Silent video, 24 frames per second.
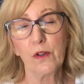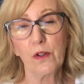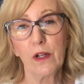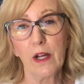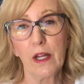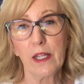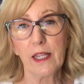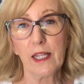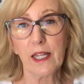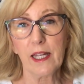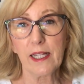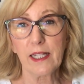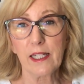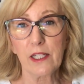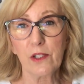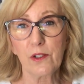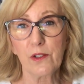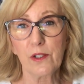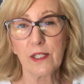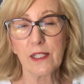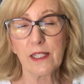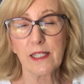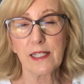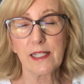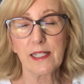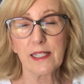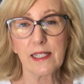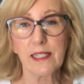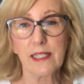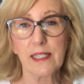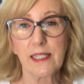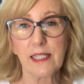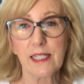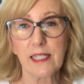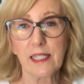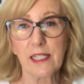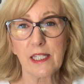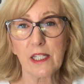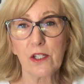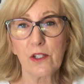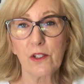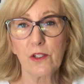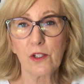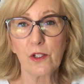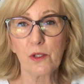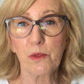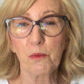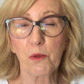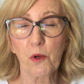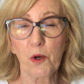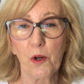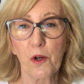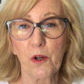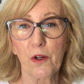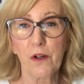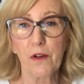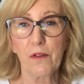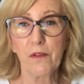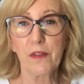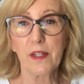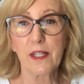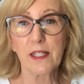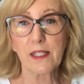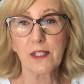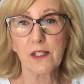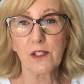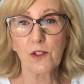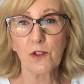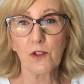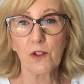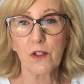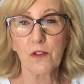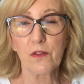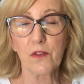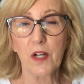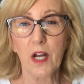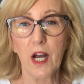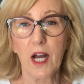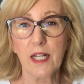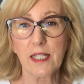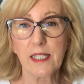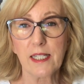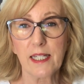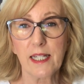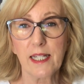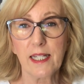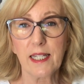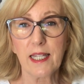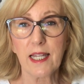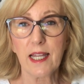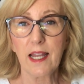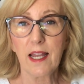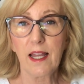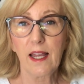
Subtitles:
I'd like you to see you do more of this sort of content.